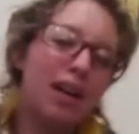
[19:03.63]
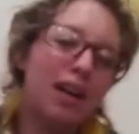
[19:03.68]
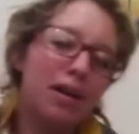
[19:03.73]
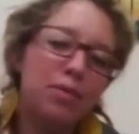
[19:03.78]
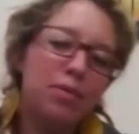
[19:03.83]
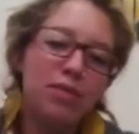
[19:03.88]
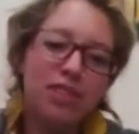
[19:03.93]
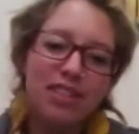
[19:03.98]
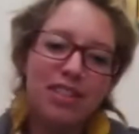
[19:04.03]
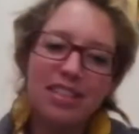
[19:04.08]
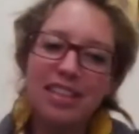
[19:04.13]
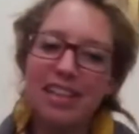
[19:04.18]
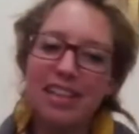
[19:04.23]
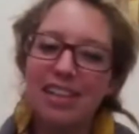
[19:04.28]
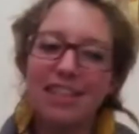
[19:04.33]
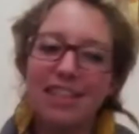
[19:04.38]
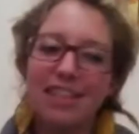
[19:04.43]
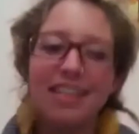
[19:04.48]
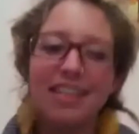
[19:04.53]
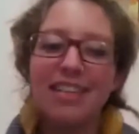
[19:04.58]
I'm just,
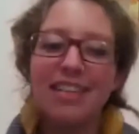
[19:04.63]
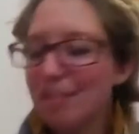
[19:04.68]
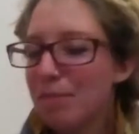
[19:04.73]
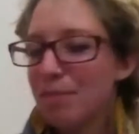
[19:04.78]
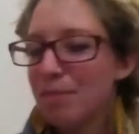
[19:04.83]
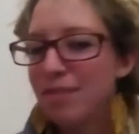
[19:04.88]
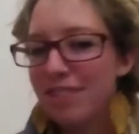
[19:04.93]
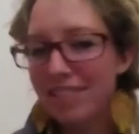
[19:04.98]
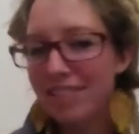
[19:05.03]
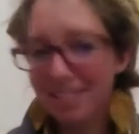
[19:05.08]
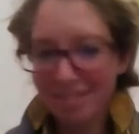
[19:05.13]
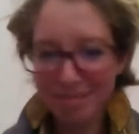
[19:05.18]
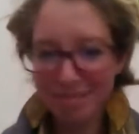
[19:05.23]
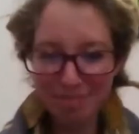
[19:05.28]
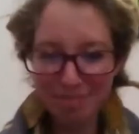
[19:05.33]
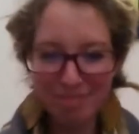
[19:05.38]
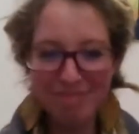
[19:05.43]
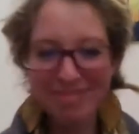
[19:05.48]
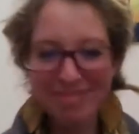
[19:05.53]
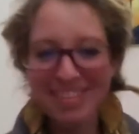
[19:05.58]
you
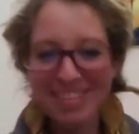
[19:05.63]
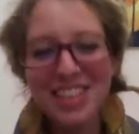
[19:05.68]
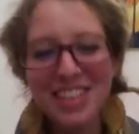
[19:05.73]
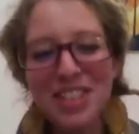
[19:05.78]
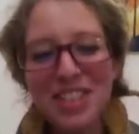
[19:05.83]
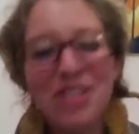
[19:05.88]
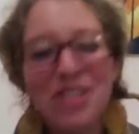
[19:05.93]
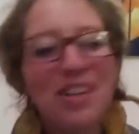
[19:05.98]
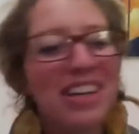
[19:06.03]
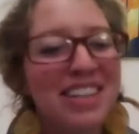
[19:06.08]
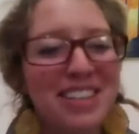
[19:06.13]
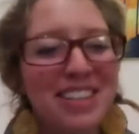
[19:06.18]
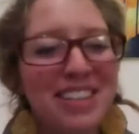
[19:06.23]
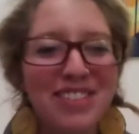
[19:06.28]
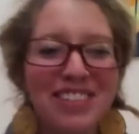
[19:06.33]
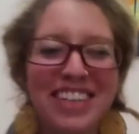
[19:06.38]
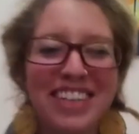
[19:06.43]
gotta jump in.